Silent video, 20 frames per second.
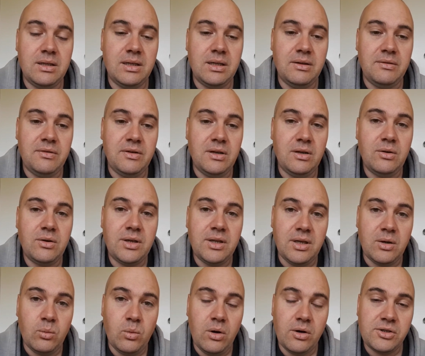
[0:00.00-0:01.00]
If you're looking
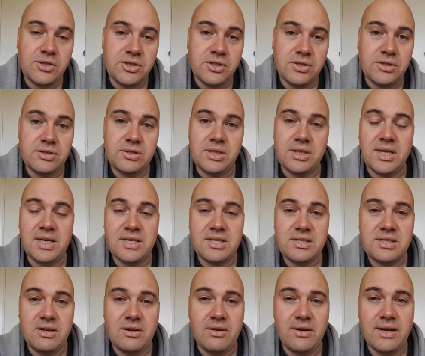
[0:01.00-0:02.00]
at washers and their
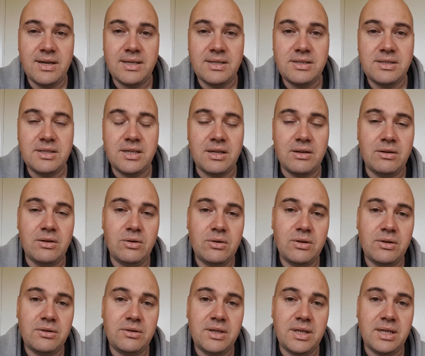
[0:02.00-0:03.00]
size, you know, look
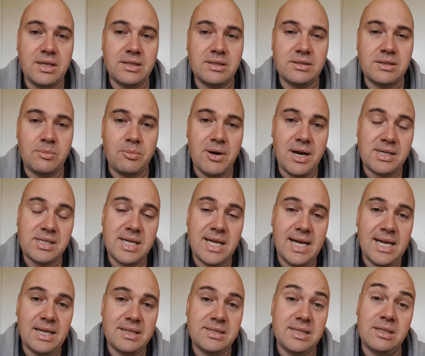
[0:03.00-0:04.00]
at things, the
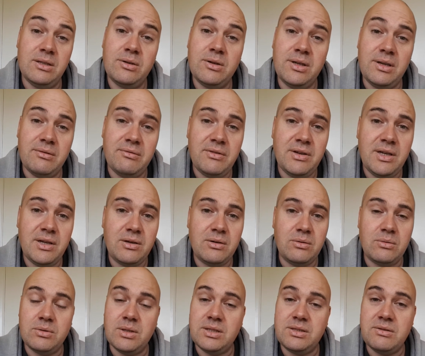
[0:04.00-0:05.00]
practicality. Look at your
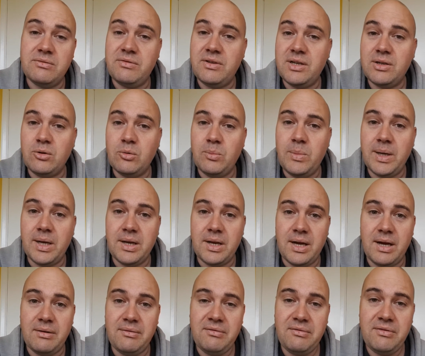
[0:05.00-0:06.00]
vehicle. Is your vehicle big
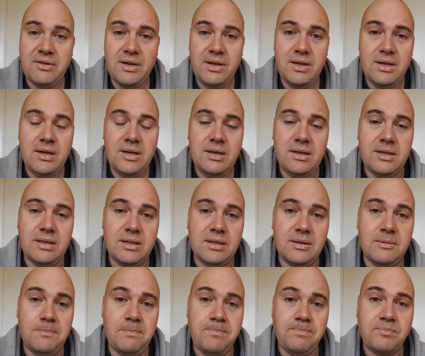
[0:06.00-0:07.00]
enough?
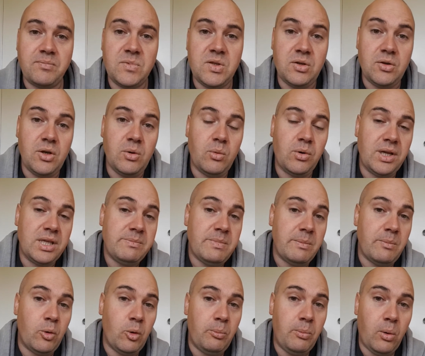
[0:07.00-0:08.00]
Do you want it to be
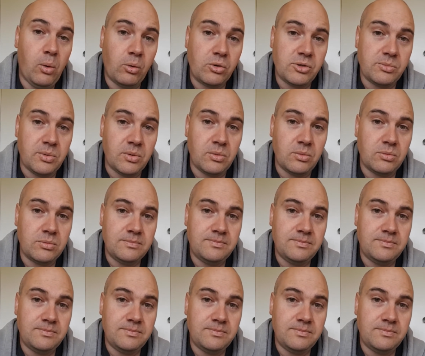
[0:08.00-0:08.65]
more portable?